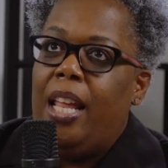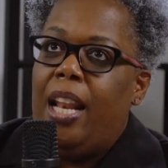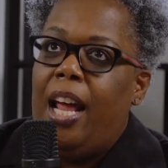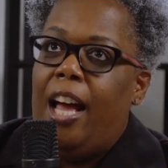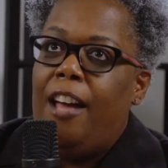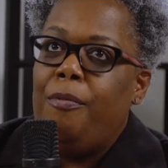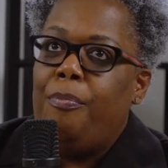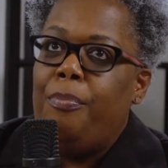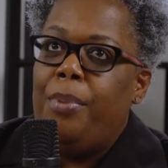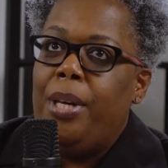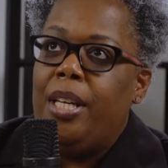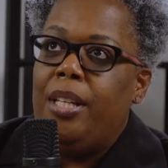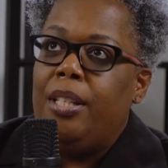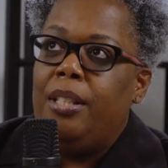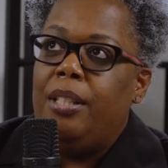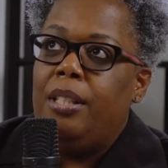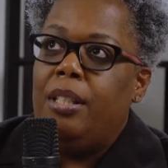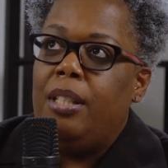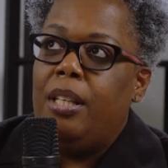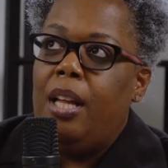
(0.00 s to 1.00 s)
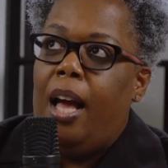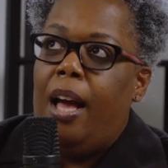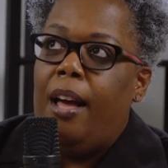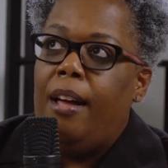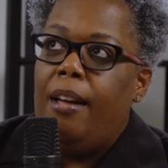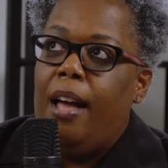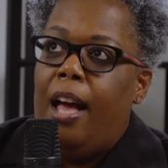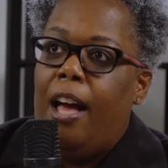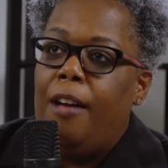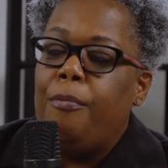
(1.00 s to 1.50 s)
And I've
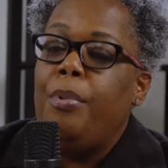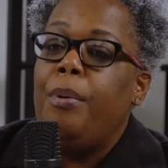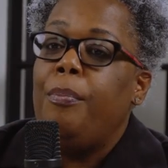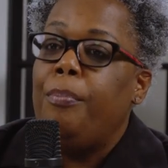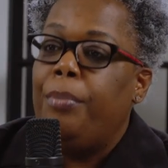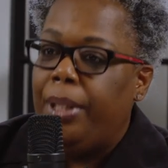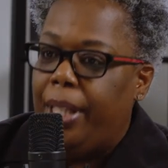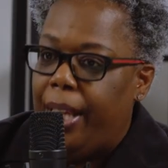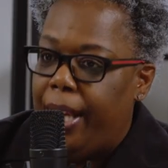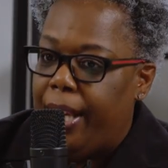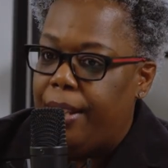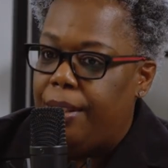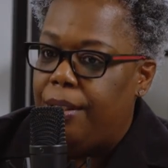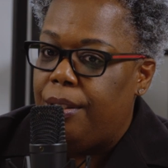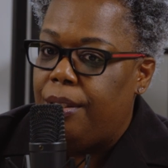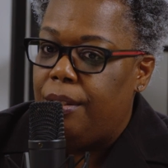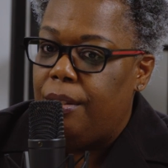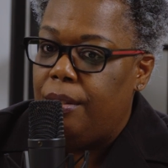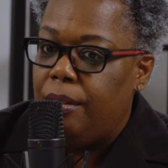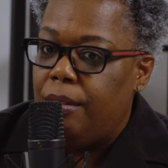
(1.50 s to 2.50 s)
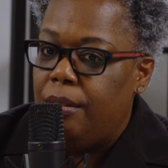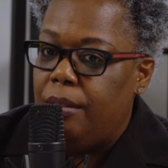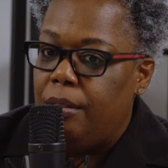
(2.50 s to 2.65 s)
been blessed